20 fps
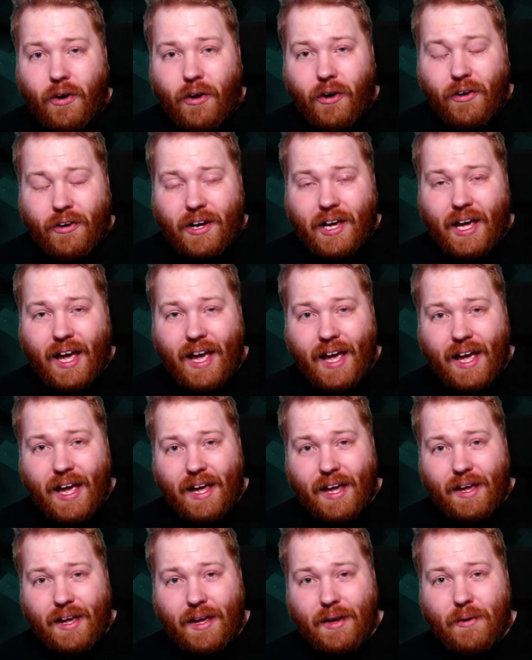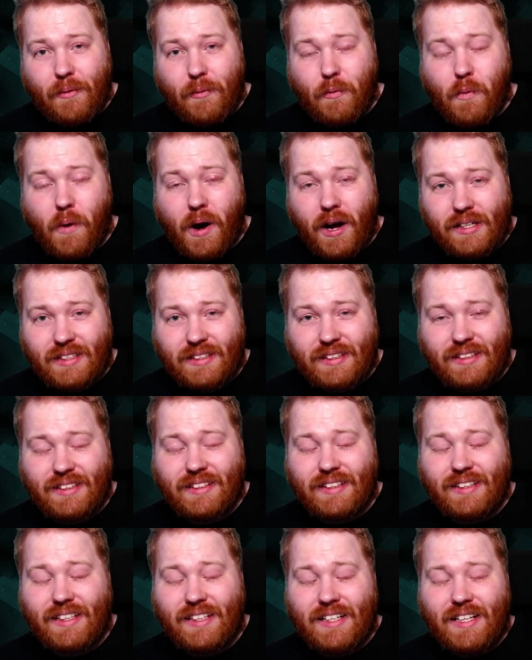Okay, what
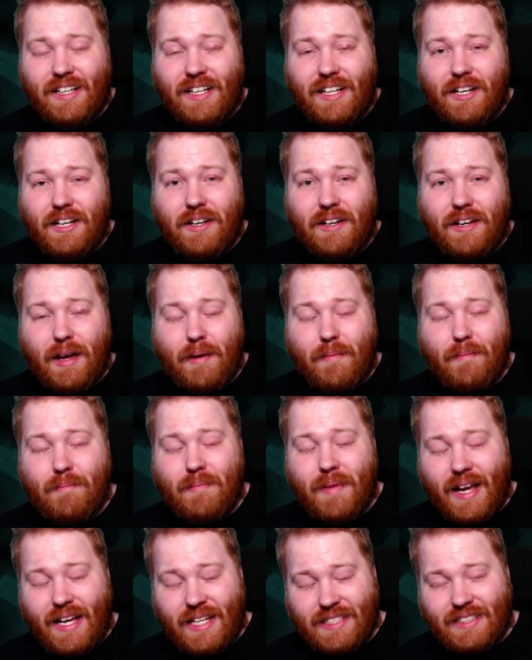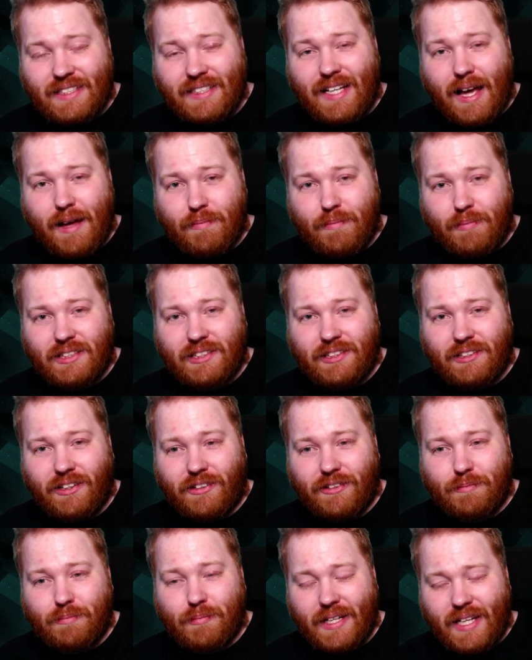an amazing
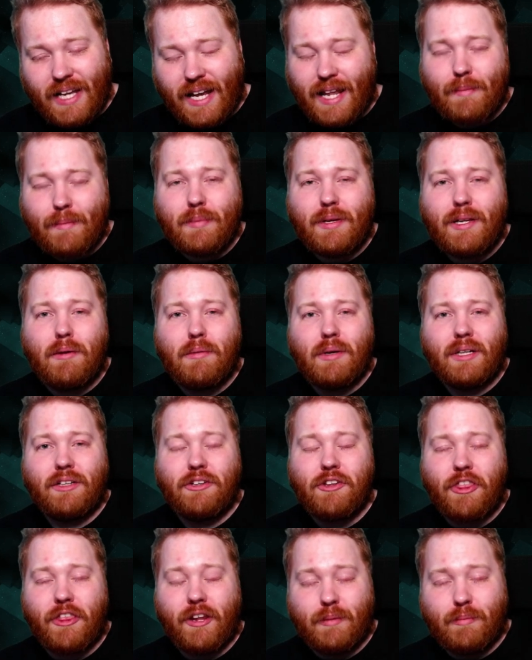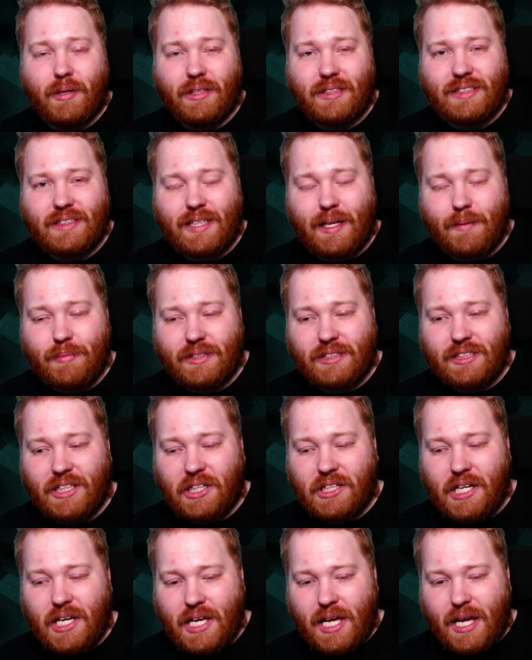episode. But yeah, let me know what you thought about this
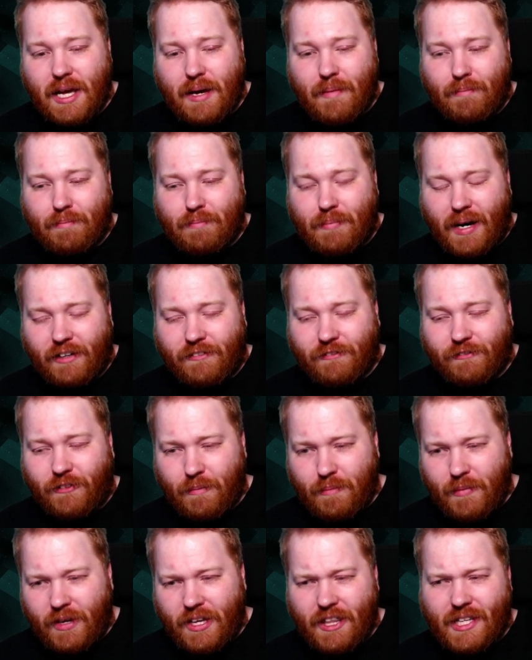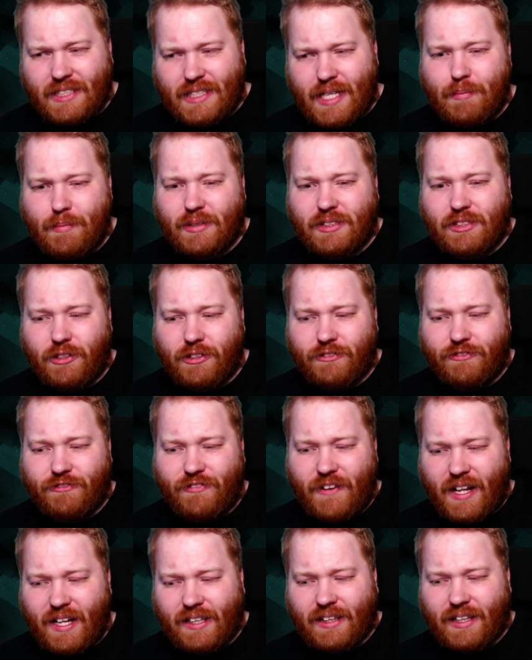episode. But for me, this episode
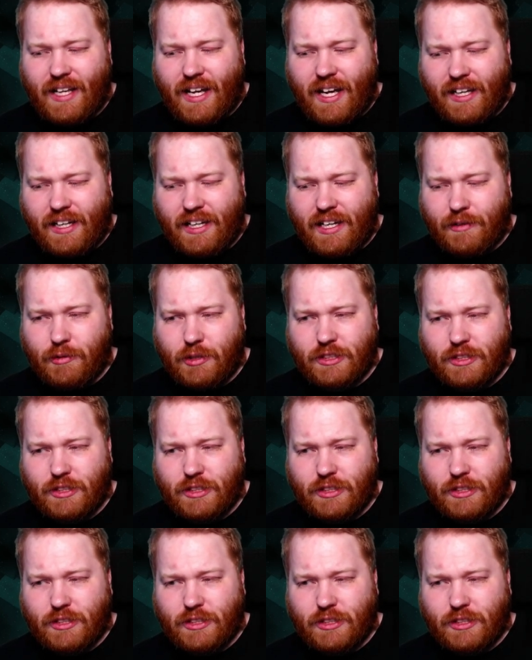felt like it was